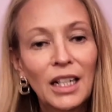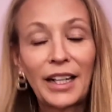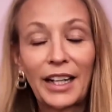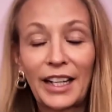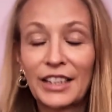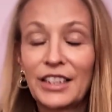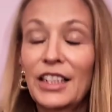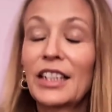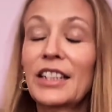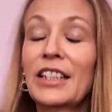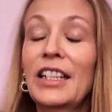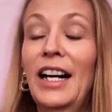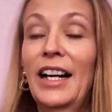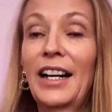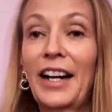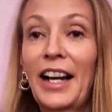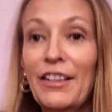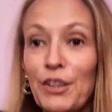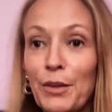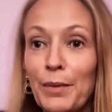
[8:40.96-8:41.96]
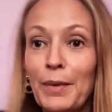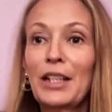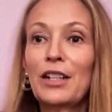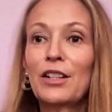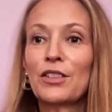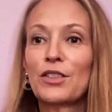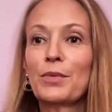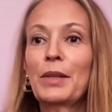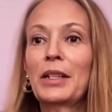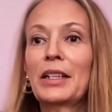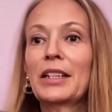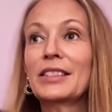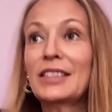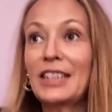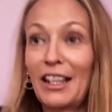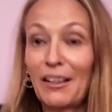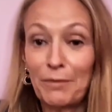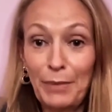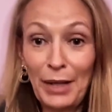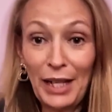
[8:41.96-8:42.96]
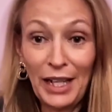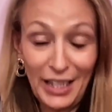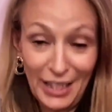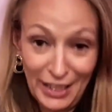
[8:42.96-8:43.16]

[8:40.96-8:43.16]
Everybody used to be the safe bet.